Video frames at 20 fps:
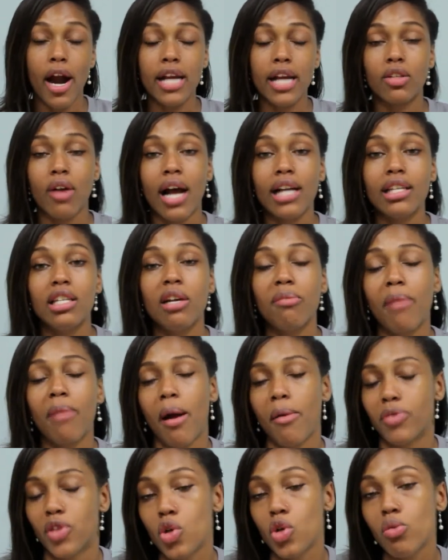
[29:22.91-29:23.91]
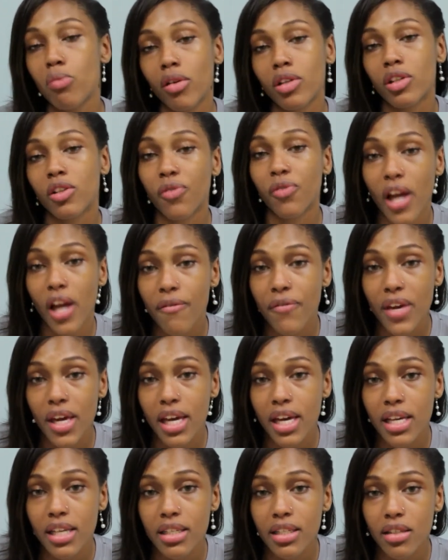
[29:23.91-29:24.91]
Alright, so I took my two most
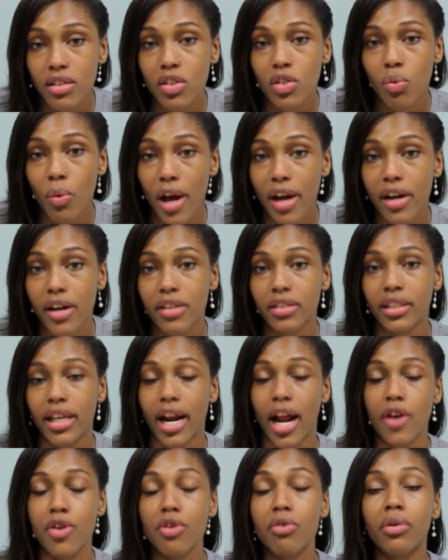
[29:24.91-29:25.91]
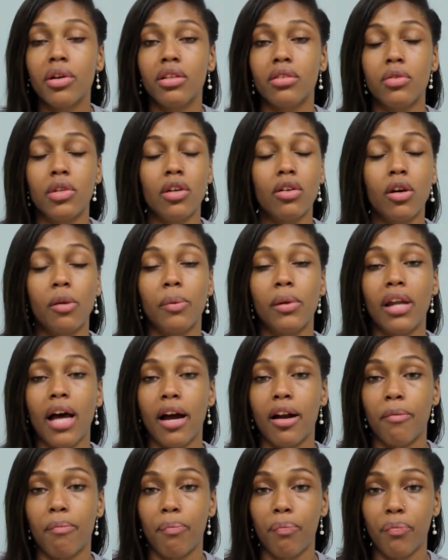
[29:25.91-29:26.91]
fluffiest sweaters that I knew would have took up a
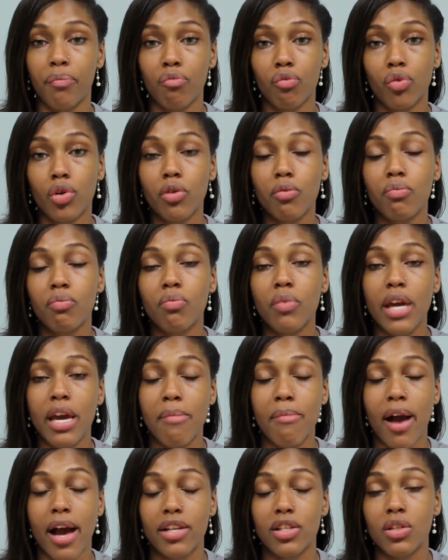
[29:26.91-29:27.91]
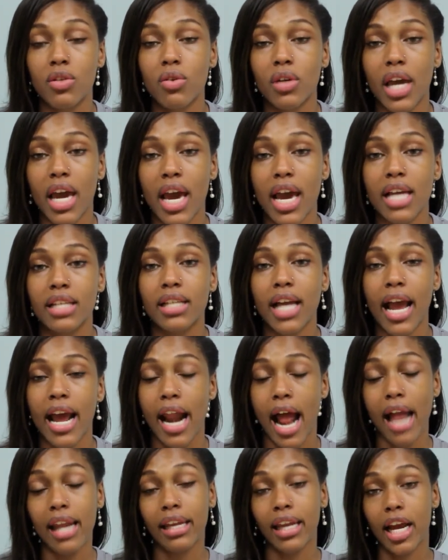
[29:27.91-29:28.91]
lot of room in my suitcase,
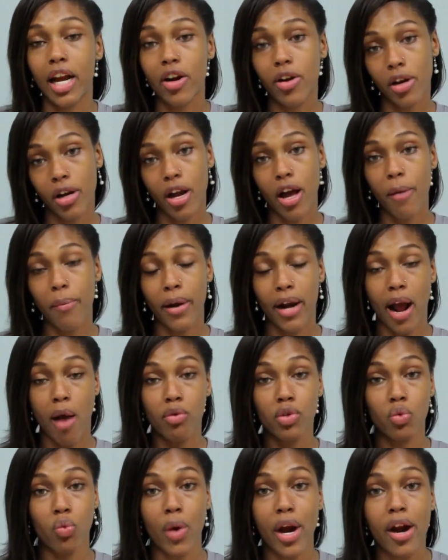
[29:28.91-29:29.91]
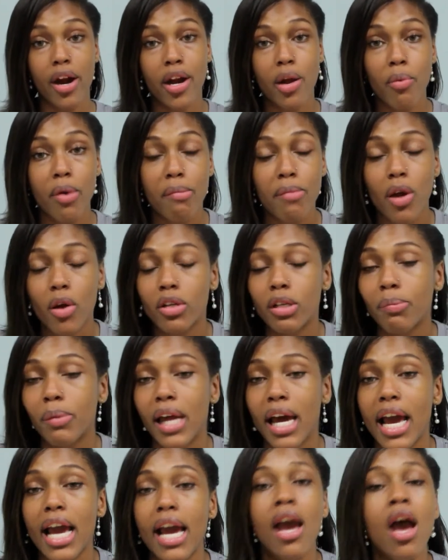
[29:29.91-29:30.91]
and I layered it up, and I was wearing it with me on the
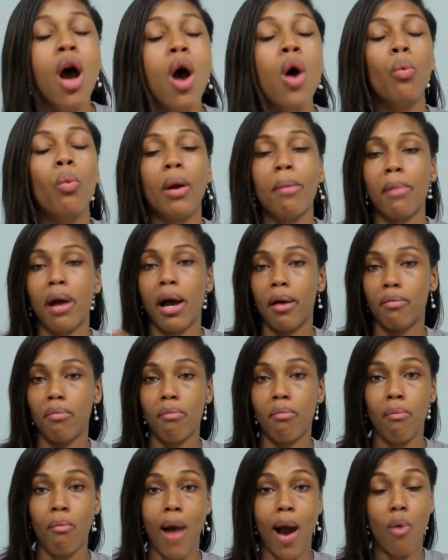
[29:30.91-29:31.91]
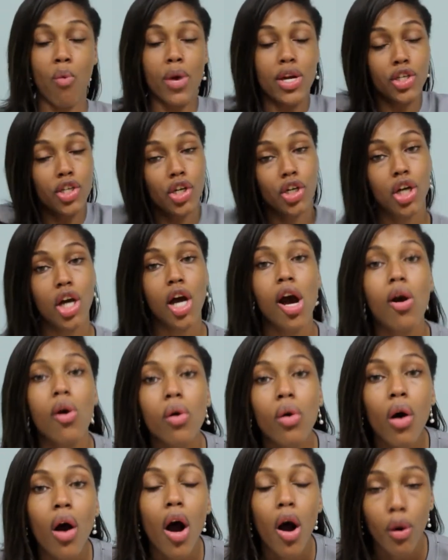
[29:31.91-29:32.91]
plane with my winter
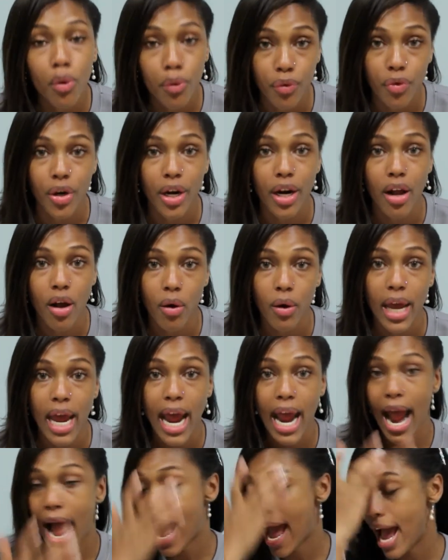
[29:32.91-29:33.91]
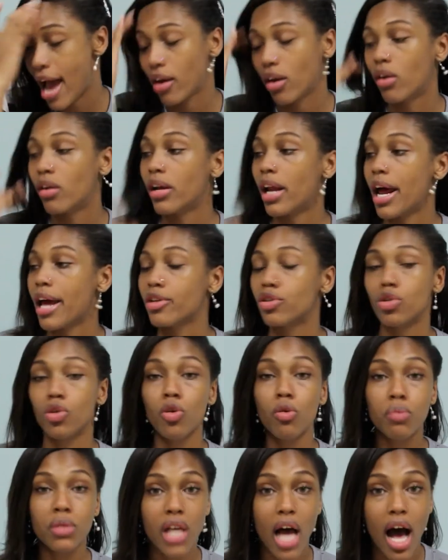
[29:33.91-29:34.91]
coat over it, okay? I had on like
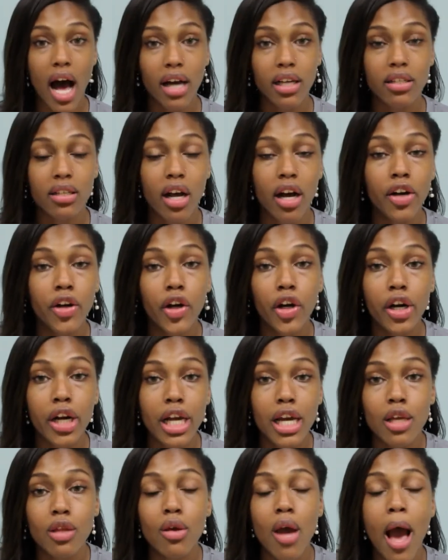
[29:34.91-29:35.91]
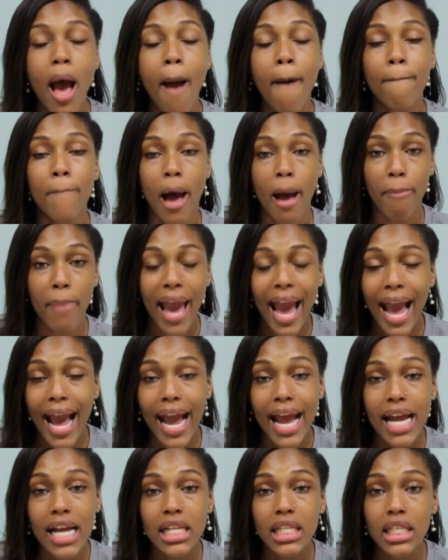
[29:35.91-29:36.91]
tube socks underneath my
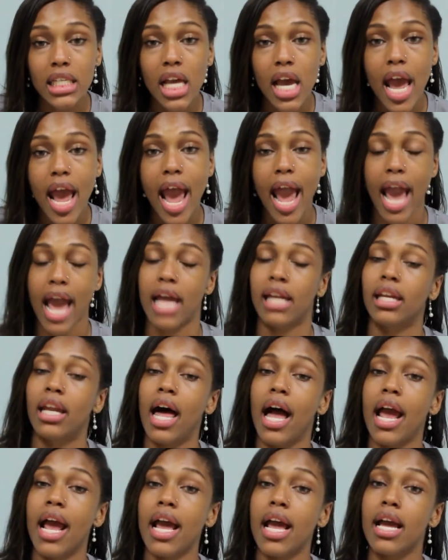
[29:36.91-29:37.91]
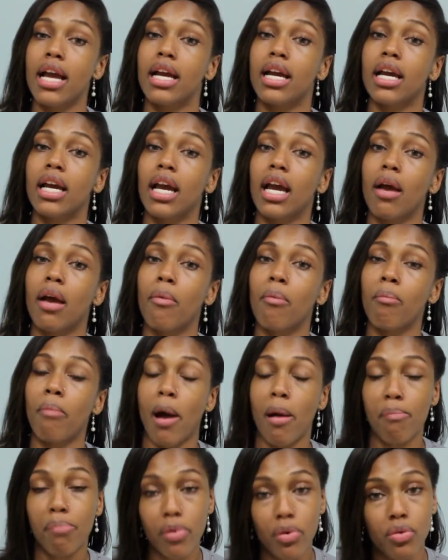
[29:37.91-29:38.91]
pants and like
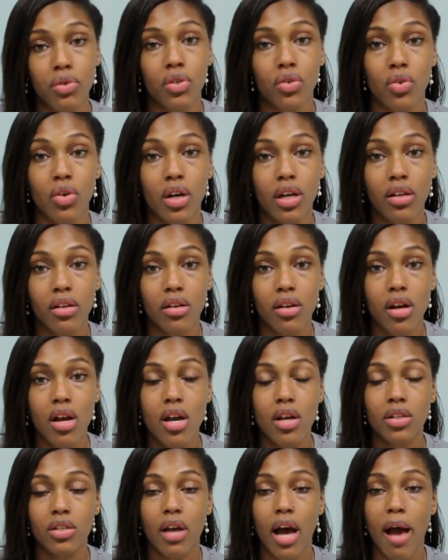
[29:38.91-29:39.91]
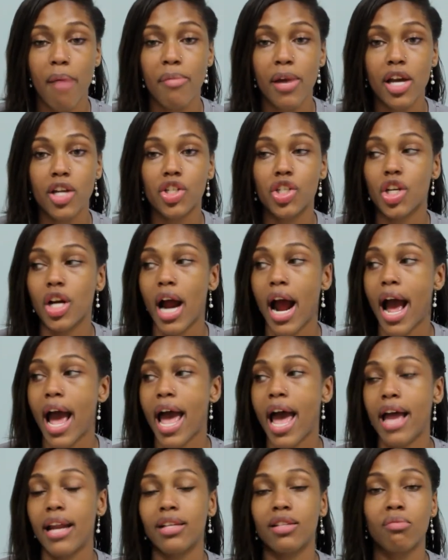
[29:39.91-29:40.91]
my boots on. So I made sure
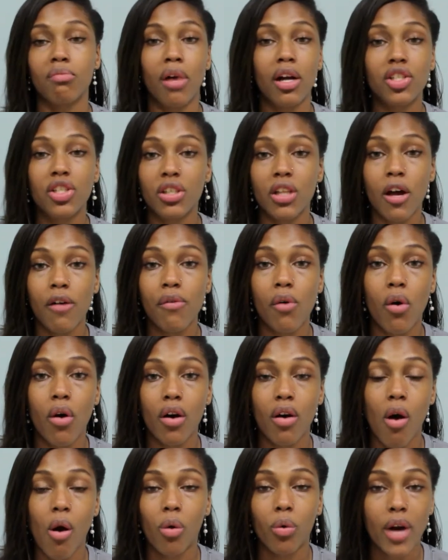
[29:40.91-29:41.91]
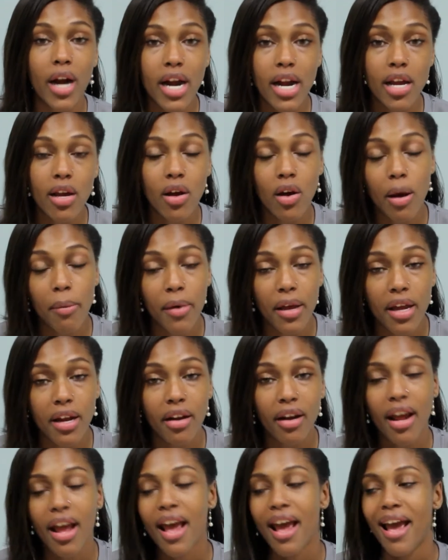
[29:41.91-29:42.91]
I had as much stuff on already
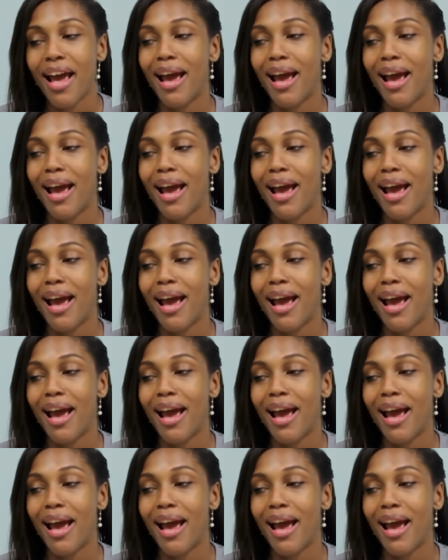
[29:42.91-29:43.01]
coming.